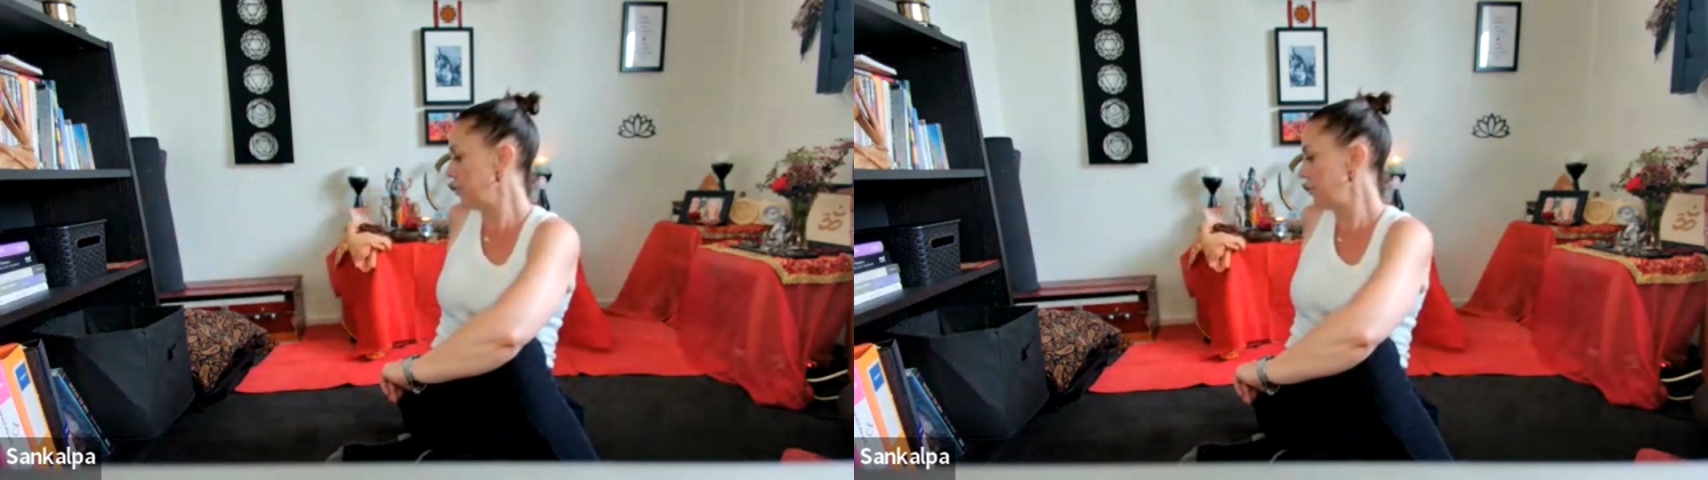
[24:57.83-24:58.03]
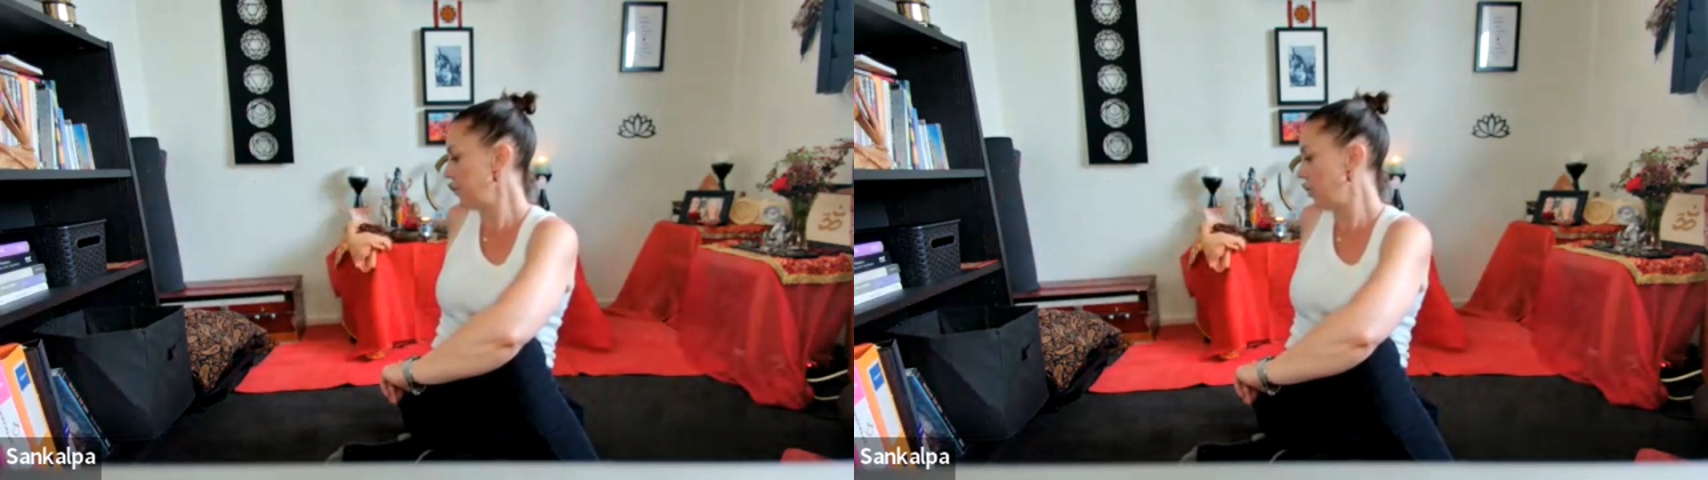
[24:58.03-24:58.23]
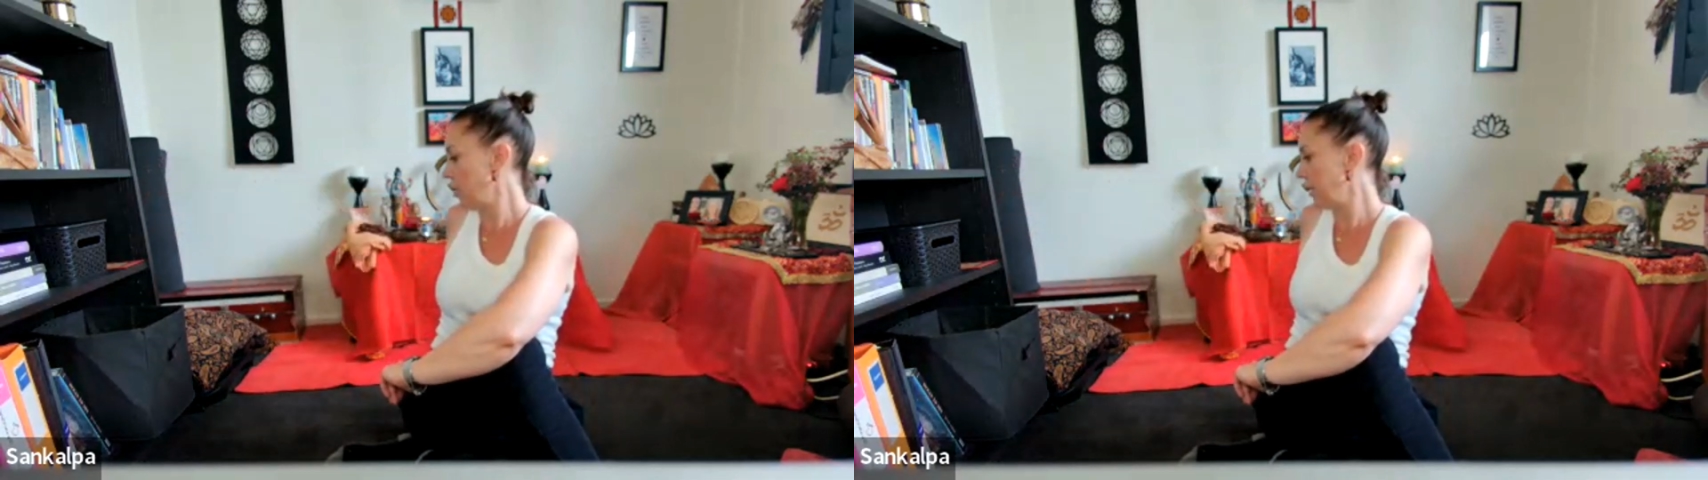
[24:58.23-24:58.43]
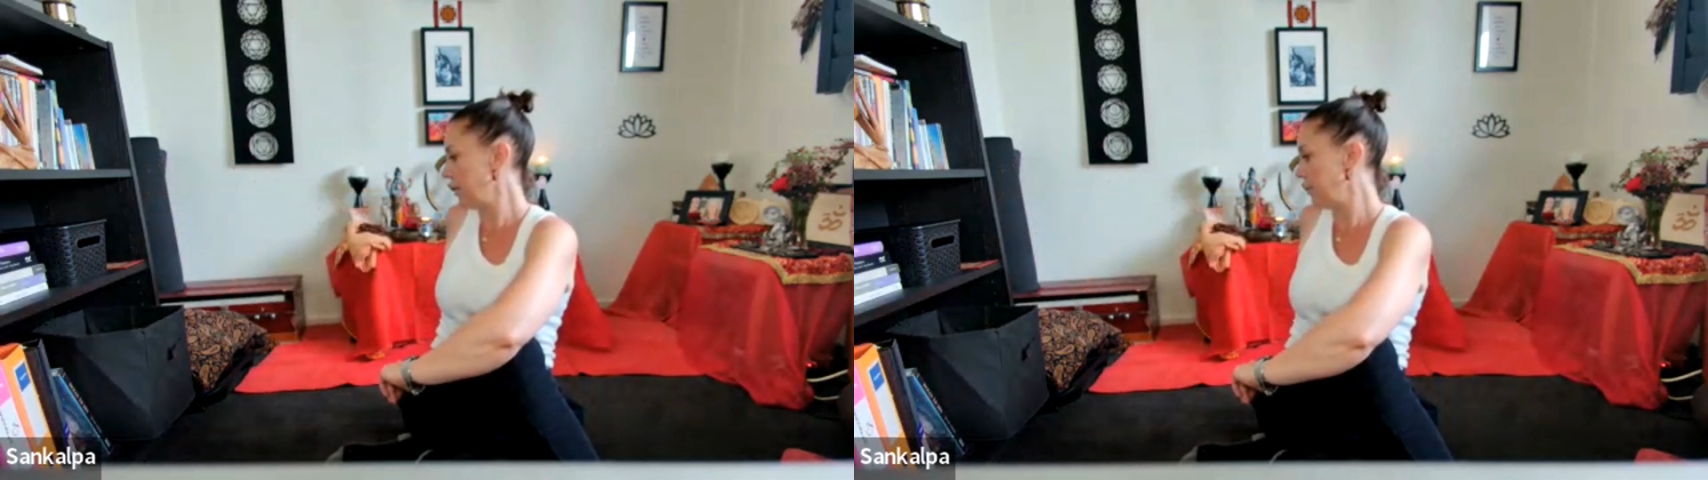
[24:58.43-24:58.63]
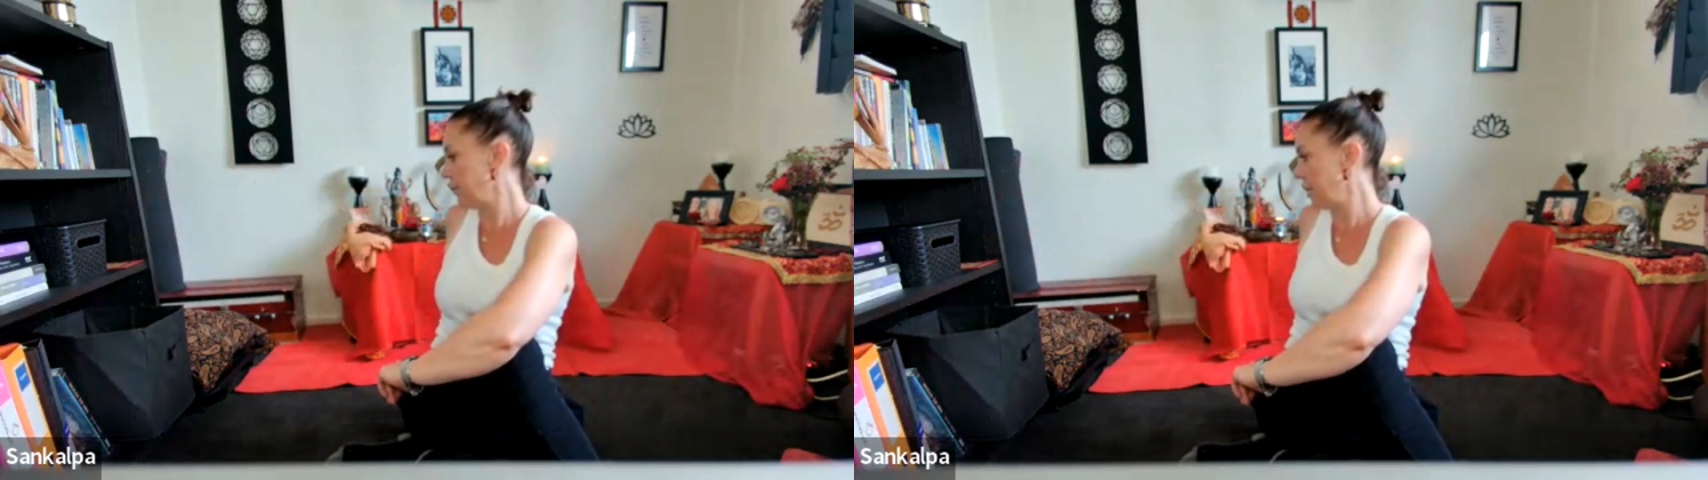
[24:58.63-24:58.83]
put it
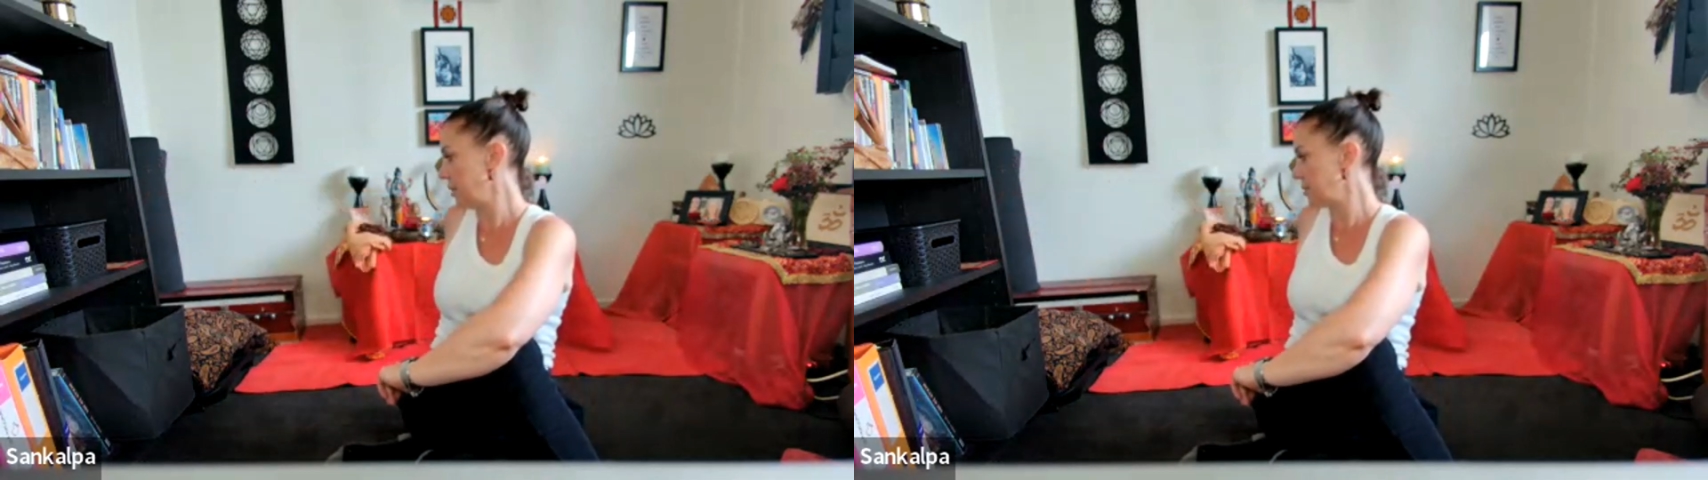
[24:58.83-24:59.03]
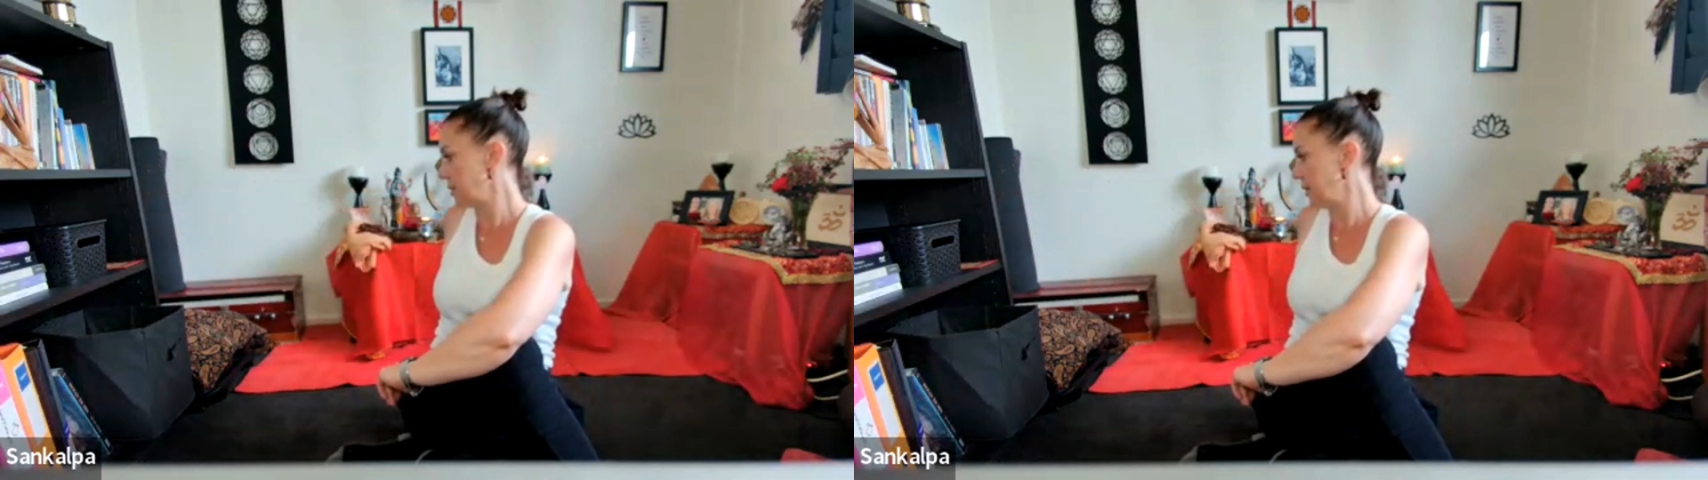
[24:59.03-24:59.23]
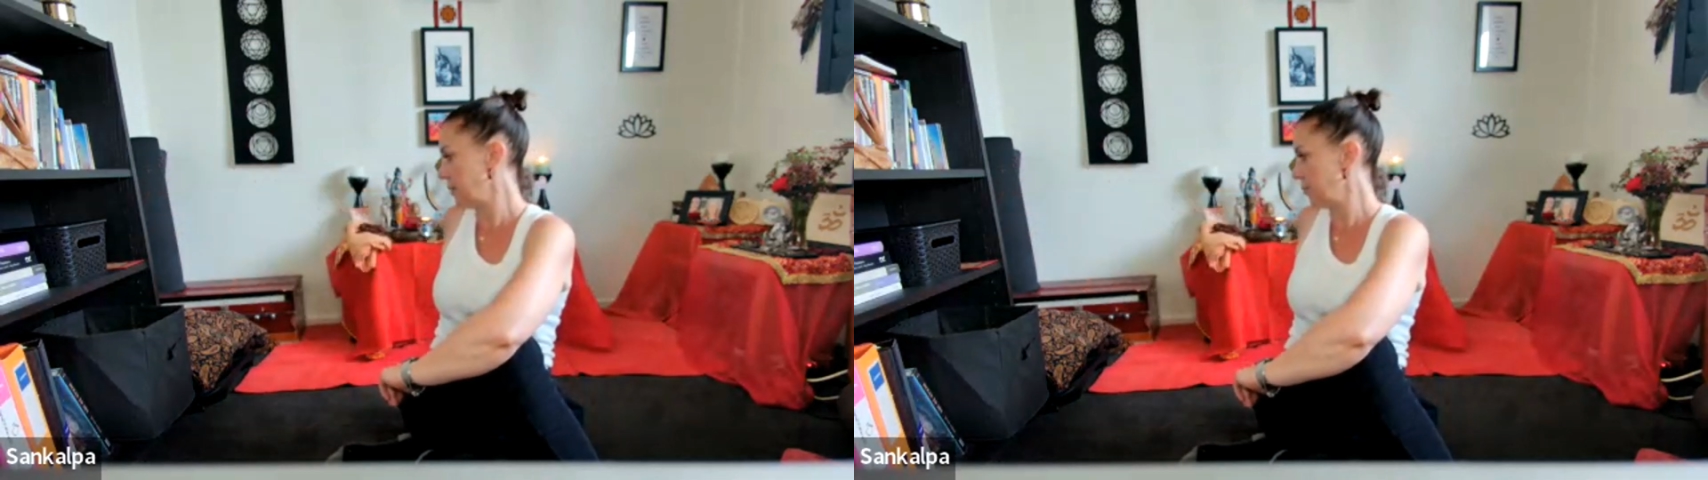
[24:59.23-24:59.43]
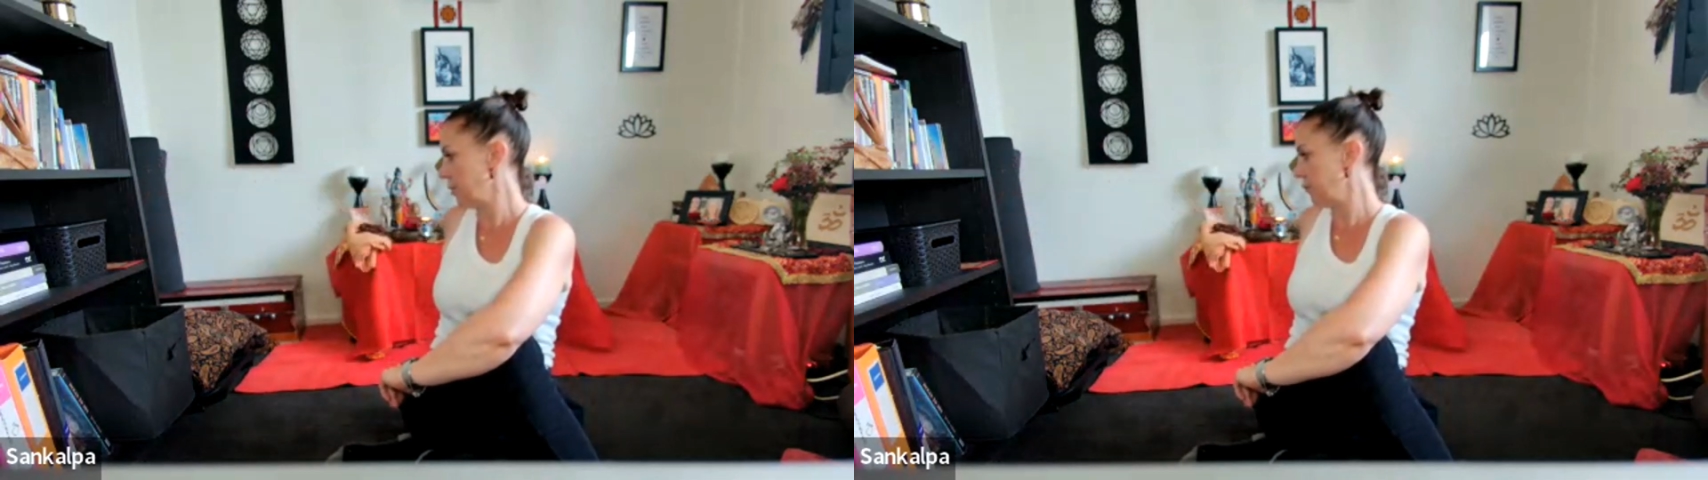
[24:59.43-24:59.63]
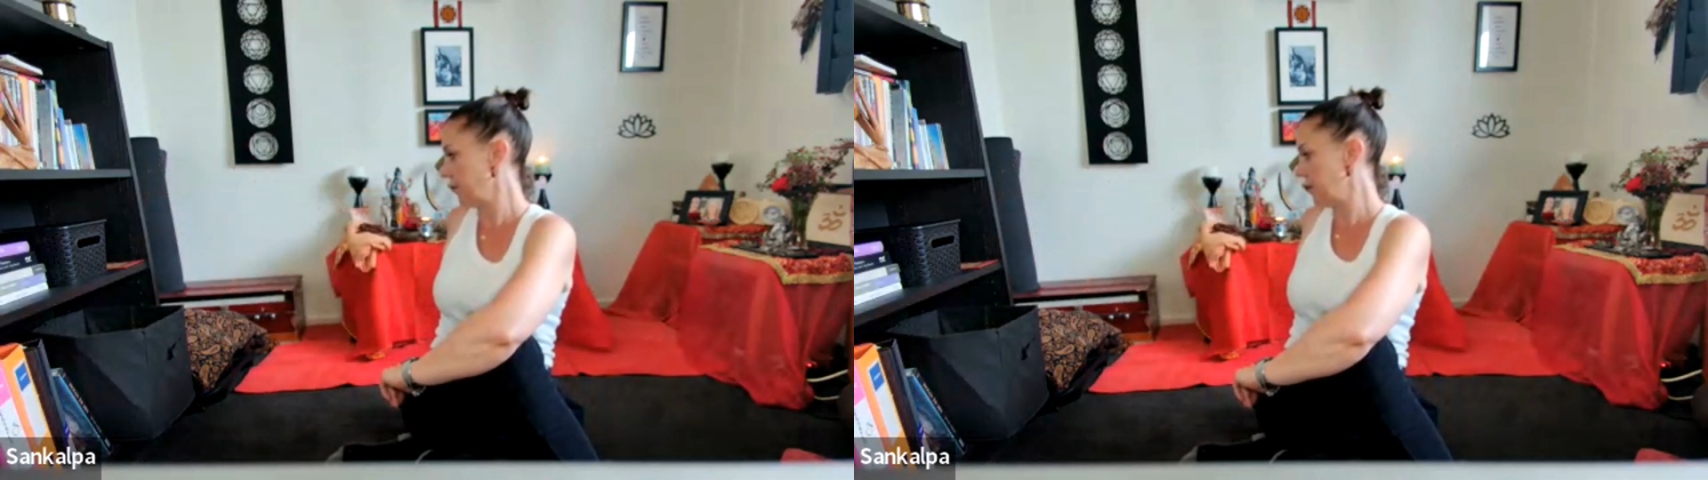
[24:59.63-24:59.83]
behind the buttocks again
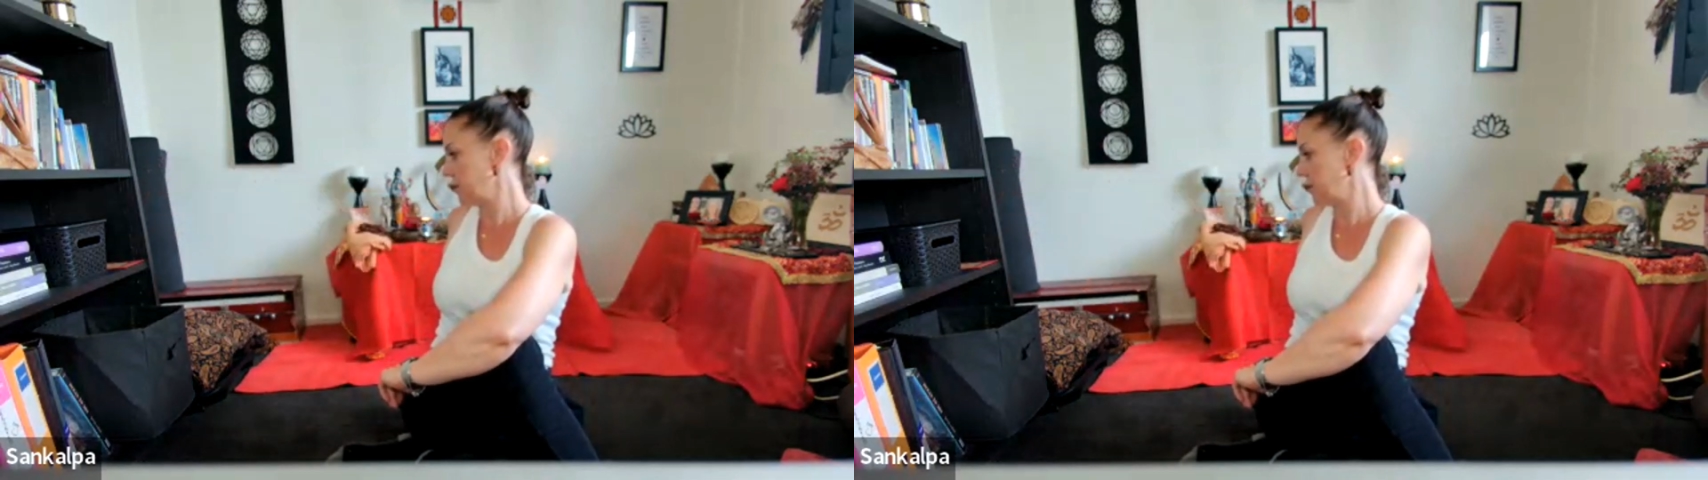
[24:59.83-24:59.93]
with the